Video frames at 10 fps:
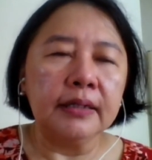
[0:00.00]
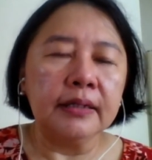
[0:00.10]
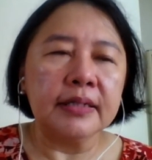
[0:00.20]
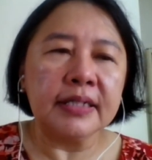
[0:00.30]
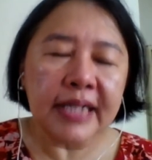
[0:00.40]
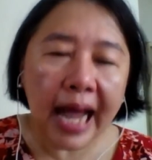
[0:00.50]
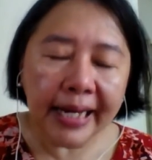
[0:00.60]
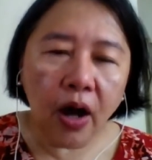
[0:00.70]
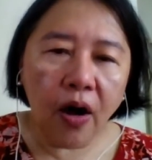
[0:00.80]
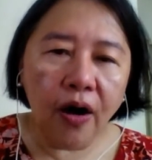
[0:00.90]

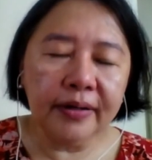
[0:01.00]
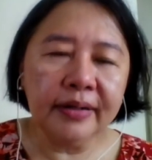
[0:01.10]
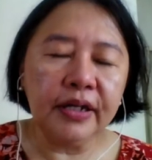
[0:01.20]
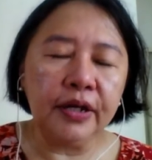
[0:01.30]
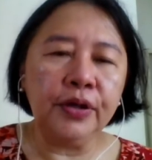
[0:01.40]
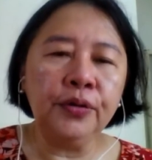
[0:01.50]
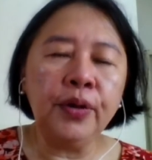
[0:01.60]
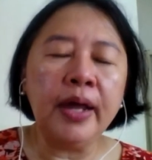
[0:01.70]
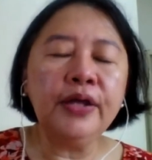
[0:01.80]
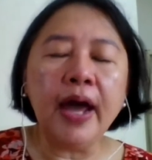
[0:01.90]
sign on.
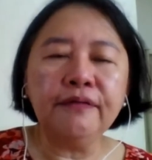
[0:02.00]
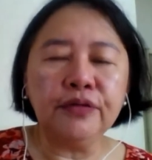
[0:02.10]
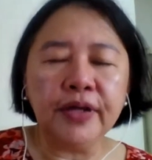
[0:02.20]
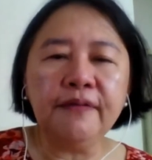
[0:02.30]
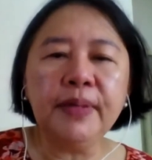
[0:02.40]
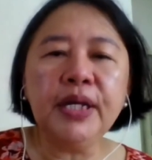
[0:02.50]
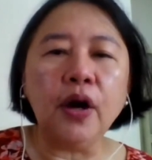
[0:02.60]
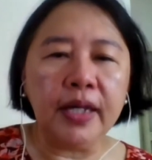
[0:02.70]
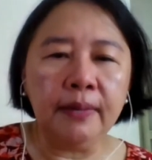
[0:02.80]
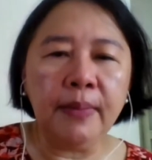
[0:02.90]
You have to give me
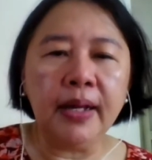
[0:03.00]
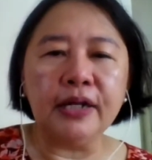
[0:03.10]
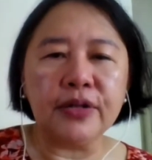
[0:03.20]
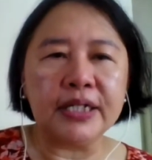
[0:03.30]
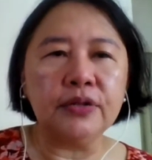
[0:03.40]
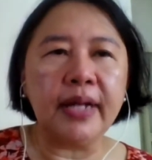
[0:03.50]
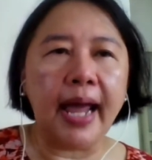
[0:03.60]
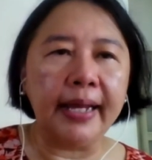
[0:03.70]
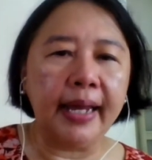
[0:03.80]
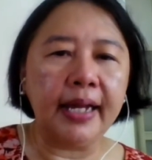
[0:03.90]
your email address so that
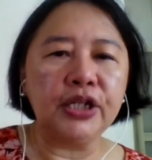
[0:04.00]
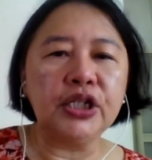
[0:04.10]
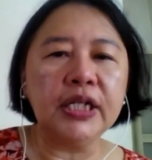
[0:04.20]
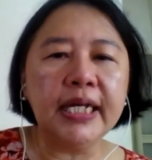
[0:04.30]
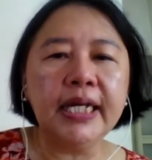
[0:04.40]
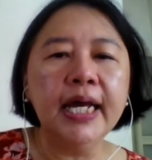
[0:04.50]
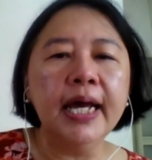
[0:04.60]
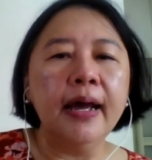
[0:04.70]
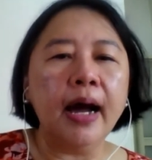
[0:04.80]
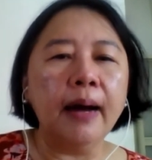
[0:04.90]
I can actually
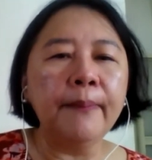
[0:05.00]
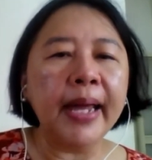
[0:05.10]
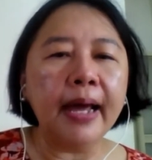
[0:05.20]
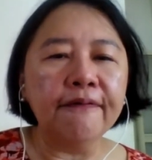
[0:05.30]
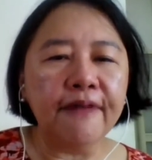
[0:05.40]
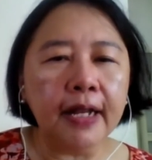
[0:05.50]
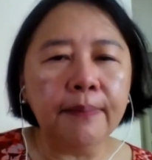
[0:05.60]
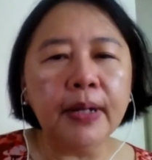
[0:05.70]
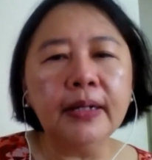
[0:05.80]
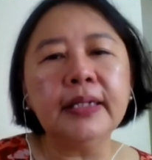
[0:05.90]
make
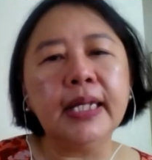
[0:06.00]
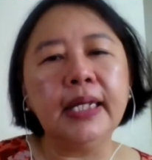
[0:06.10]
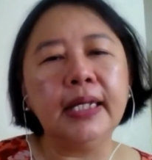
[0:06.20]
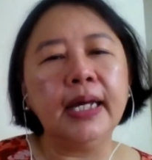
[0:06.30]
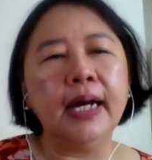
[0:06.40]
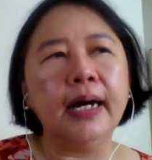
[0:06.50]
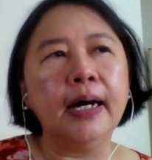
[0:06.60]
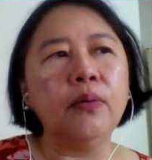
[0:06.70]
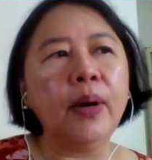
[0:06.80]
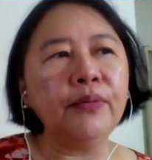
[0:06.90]
available the
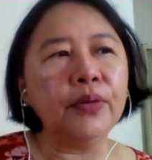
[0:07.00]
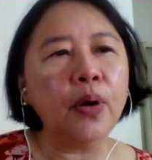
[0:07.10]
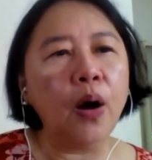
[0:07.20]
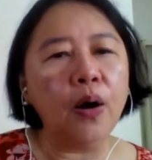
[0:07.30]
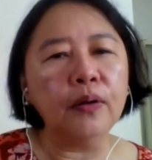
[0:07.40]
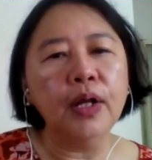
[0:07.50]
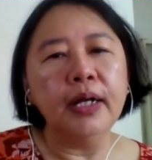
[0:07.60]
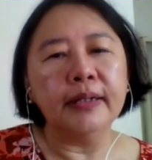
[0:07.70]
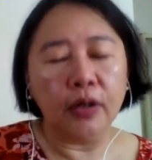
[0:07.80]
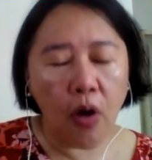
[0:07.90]
what we call
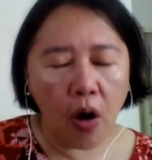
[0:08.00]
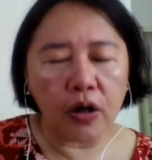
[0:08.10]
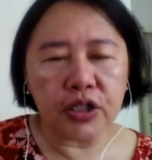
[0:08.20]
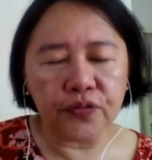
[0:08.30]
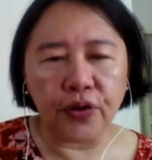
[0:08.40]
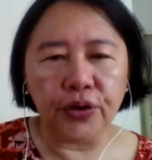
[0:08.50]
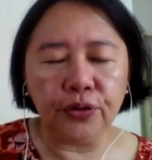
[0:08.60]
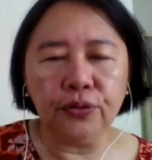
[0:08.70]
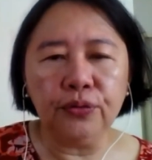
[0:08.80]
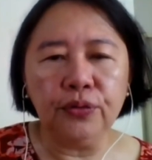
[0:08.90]
the course for
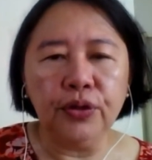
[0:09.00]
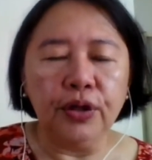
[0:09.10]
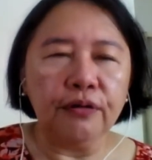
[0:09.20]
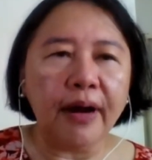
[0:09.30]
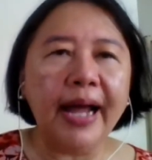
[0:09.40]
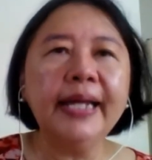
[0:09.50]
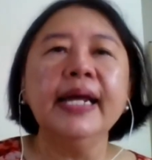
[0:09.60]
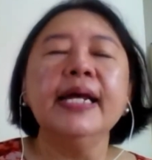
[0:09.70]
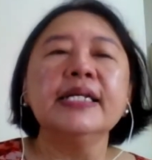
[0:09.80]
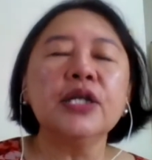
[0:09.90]
you, right?
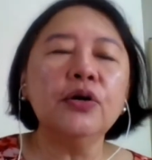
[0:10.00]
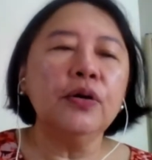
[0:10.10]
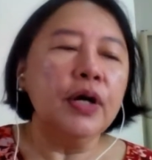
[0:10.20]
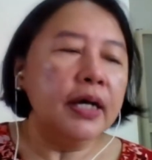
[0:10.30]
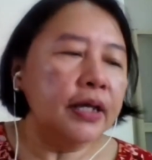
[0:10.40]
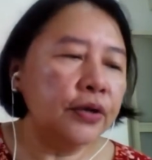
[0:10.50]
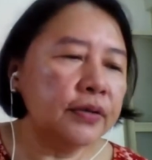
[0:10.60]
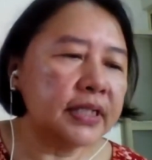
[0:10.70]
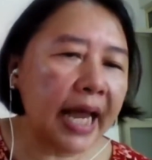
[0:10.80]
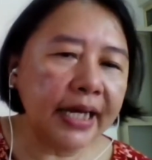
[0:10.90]
So you
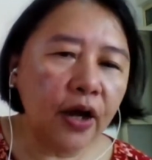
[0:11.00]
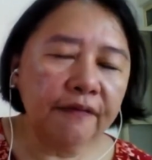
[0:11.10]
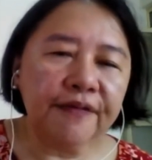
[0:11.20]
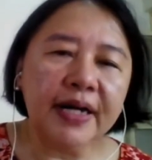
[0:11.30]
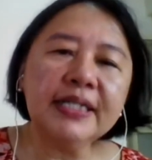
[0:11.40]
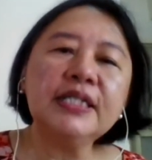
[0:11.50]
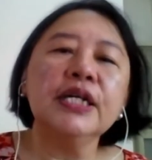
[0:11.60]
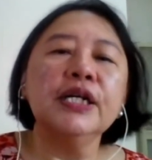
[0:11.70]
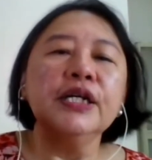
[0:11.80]
sign on first,